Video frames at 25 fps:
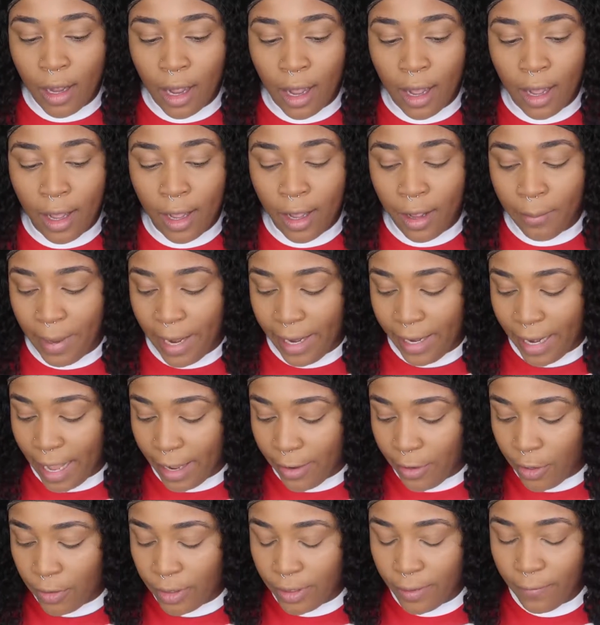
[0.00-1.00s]
And
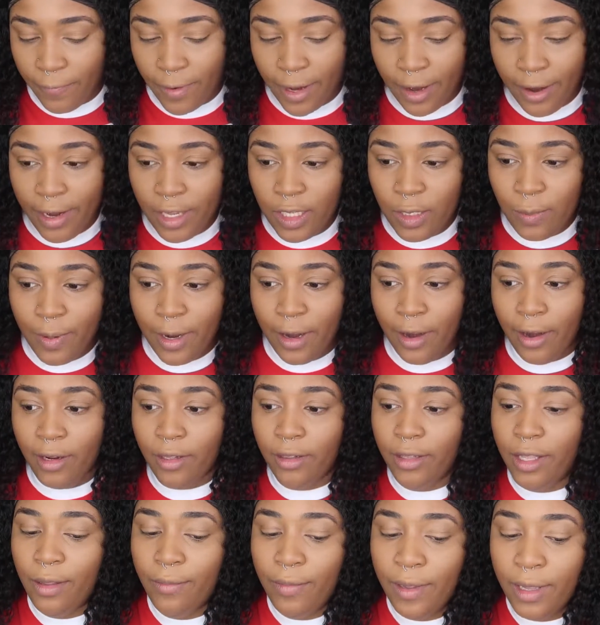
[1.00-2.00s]
I use it very
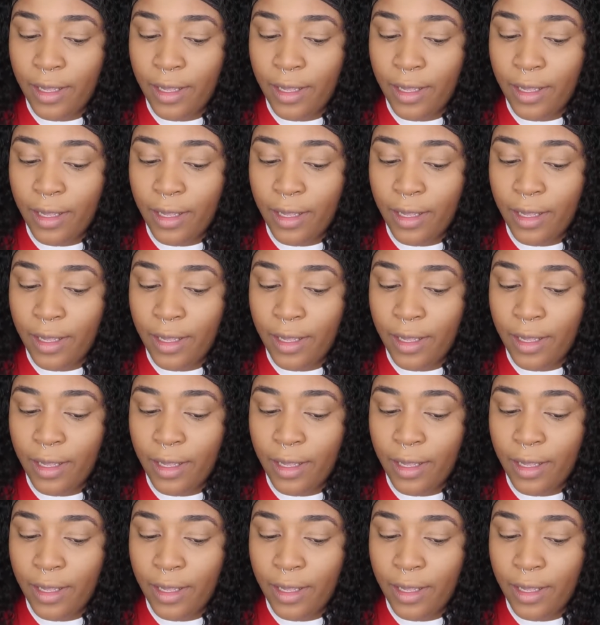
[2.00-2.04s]
sparingly